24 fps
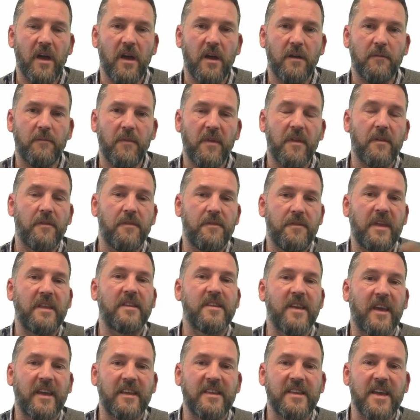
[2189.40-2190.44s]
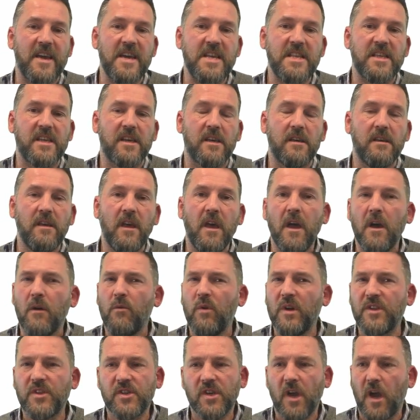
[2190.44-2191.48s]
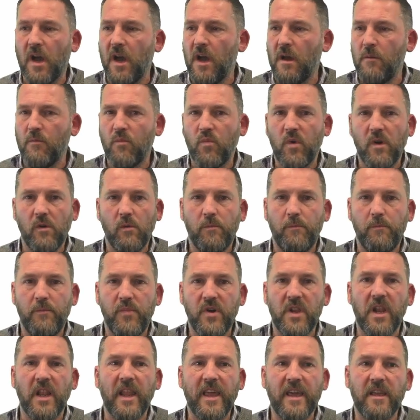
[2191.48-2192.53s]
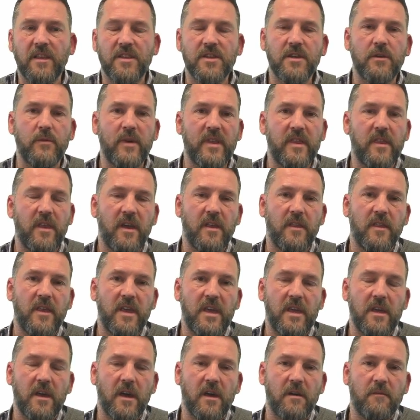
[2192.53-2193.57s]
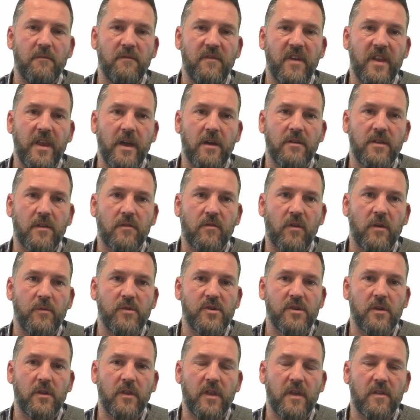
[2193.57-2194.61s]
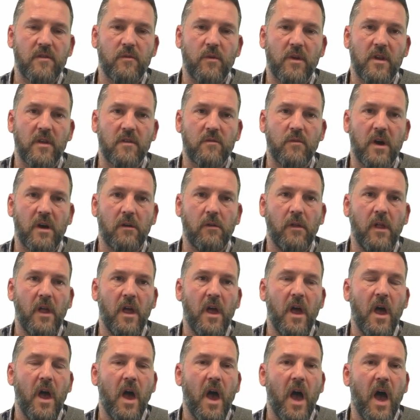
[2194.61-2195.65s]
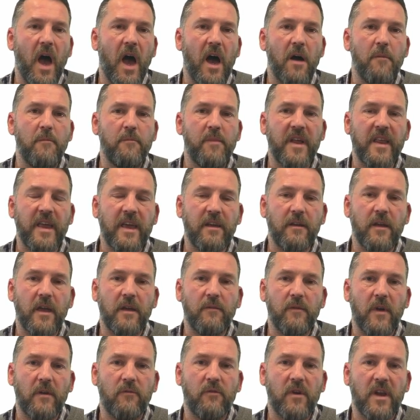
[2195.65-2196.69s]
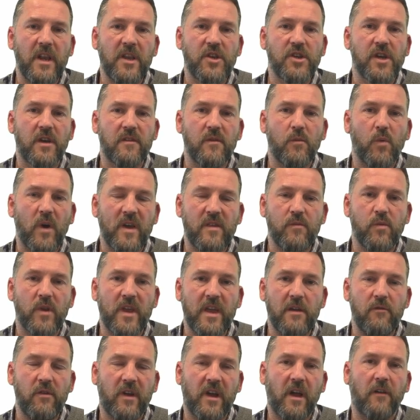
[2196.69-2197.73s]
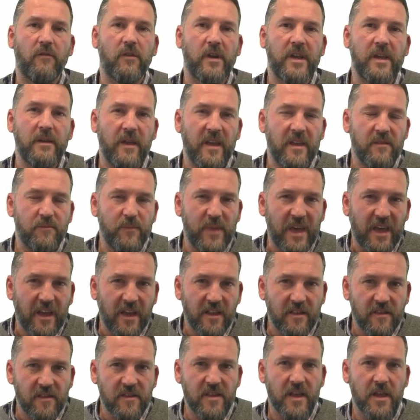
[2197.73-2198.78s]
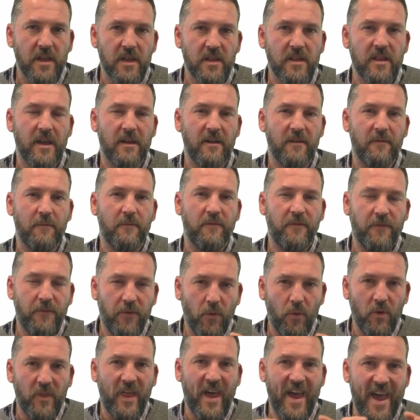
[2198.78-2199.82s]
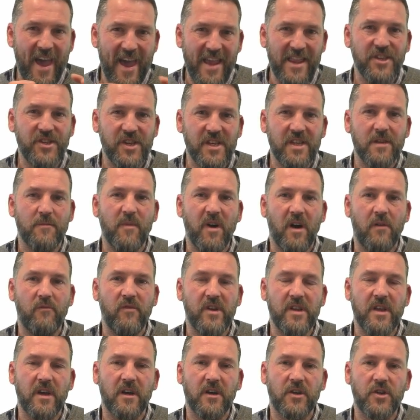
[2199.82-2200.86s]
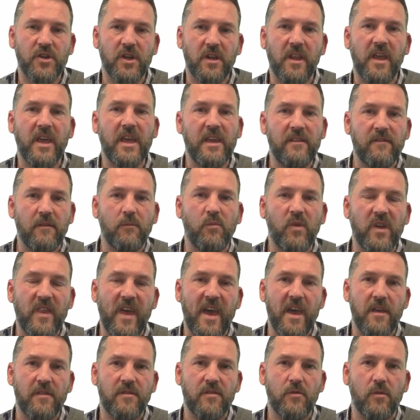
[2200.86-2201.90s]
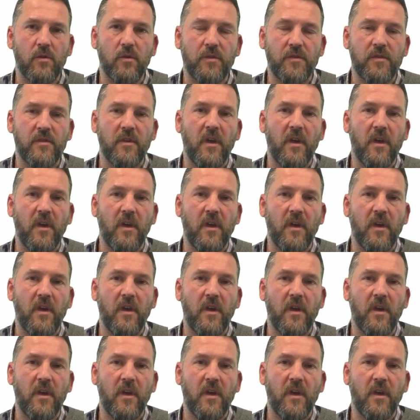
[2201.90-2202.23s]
think tank data, which we'll put a link to in the video description on this one as well. But it really shows that wastewater heat recovery is being considered for that energy demand reduction, even with air source,